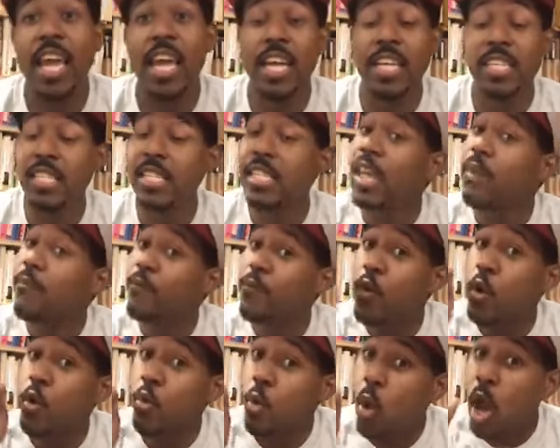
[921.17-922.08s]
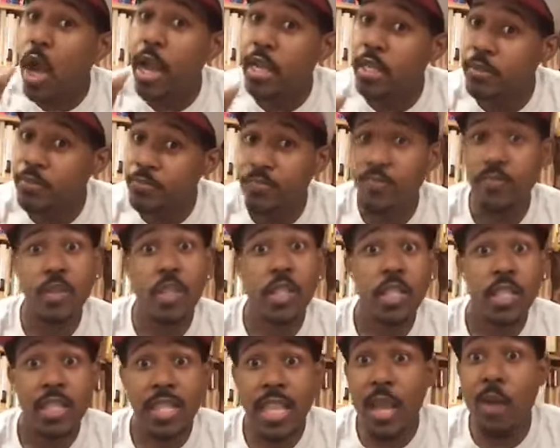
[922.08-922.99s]
except for one,
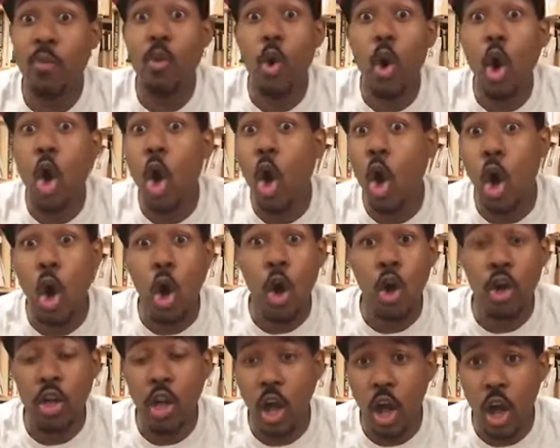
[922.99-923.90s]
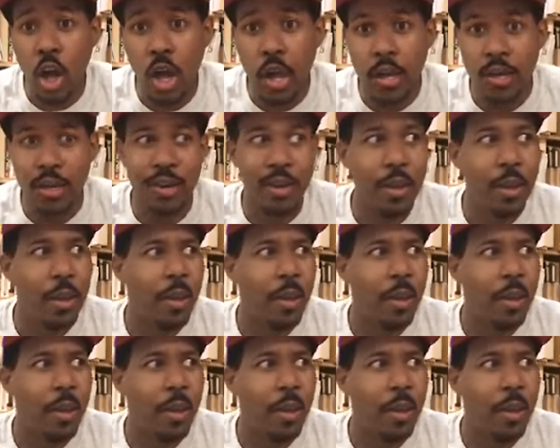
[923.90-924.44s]
they were all gone.